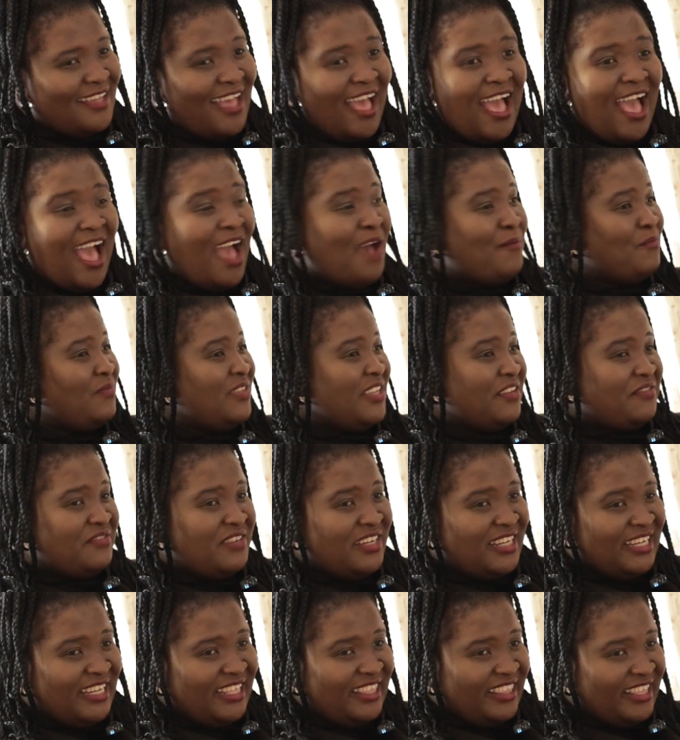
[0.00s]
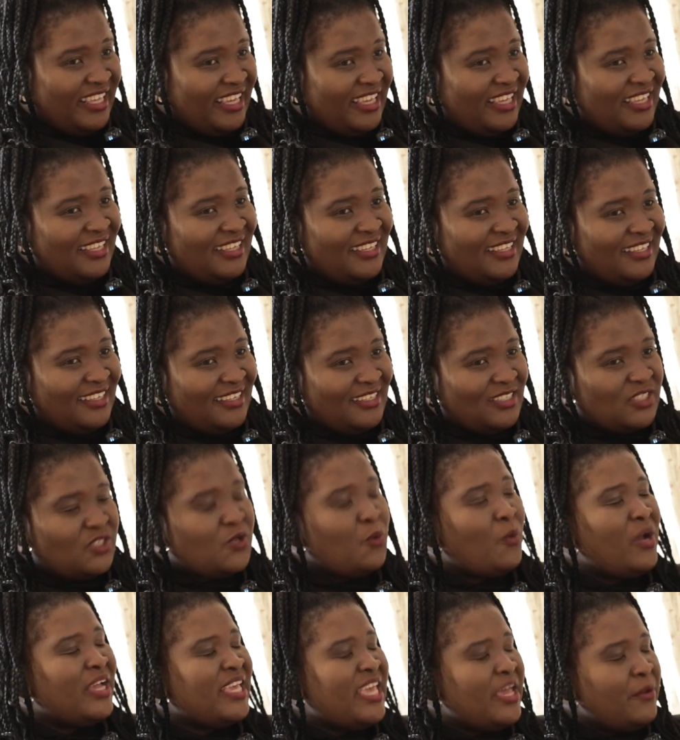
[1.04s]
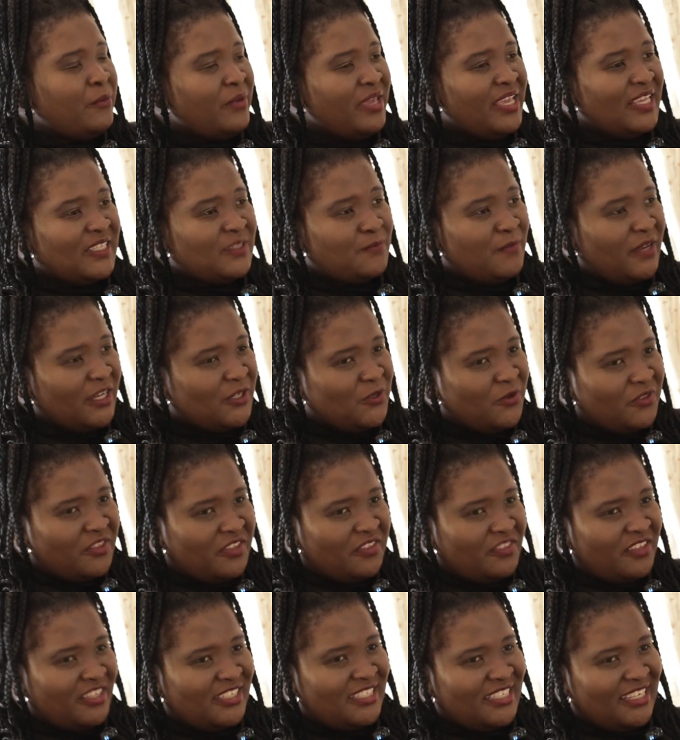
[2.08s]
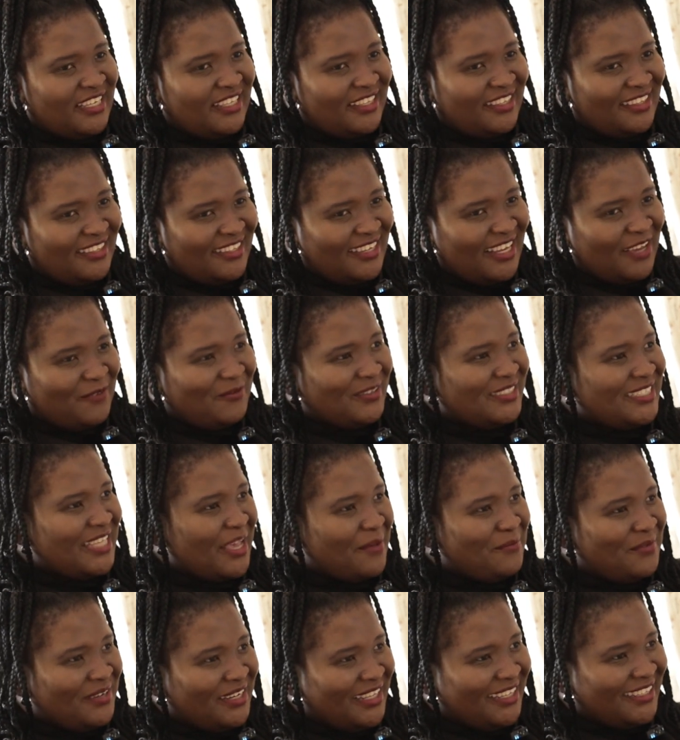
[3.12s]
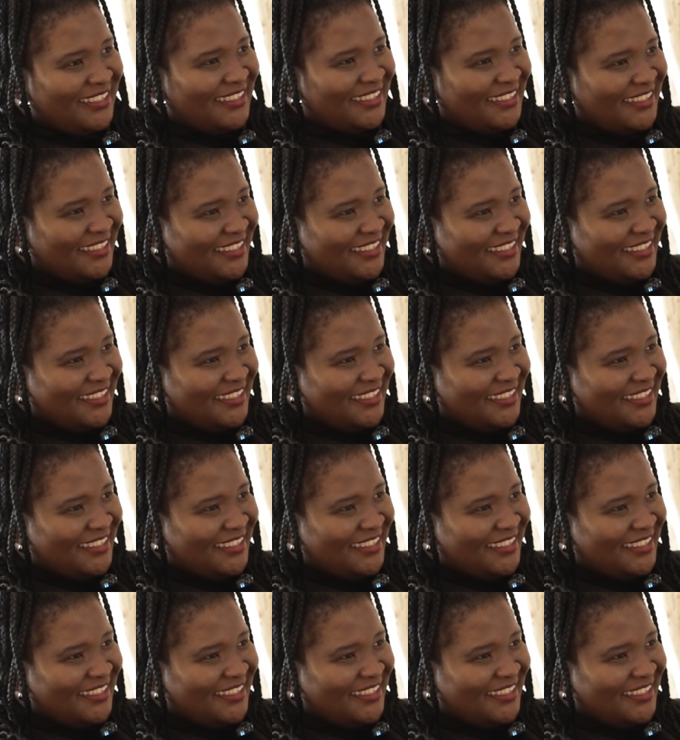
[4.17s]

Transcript: I'm definitely there. So what can we expect on the 30th? Like what's happening?